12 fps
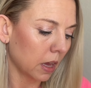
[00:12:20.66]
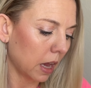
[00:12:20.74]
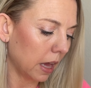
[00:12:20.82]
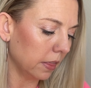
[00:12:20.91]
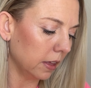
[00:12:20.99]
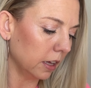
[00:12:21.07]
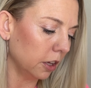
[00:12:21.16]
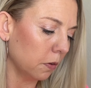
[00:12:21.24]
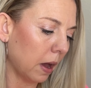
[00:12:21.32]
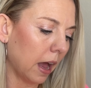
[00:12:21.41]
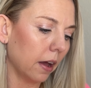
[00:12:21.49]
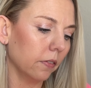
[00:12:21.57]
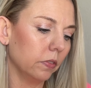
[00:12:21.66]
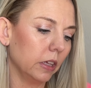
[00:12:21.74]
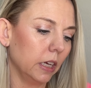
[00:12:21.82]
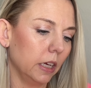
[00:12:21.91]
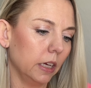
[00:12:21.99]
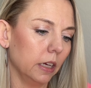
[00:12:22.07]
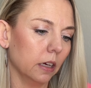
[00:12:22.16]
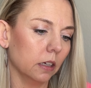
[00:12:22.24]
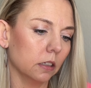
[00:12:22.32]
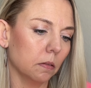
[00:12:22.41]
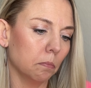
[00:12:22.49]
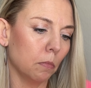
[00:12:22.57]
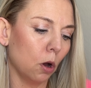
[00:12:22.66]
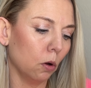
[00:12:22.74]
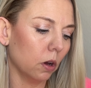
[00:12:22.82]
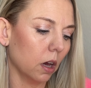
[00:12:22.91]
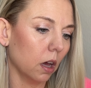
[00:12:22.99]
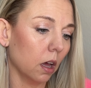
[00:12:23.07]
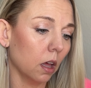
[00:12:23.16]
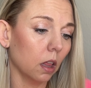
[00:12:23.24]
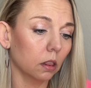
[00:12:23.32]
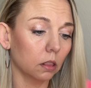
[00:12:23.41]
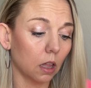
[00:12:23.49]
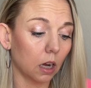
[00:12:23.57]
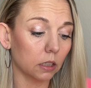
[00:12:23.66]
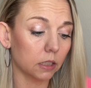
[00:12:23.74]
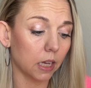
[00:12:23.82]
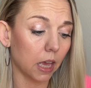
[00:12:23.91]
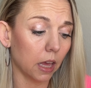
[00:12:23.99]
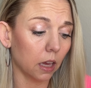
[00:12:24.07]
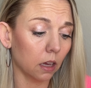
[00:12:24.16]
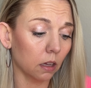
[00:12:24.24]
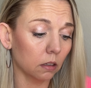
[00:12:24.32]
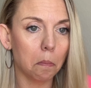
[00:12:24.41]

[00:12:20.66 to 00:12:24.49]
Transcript: And then you have the Mocha Latte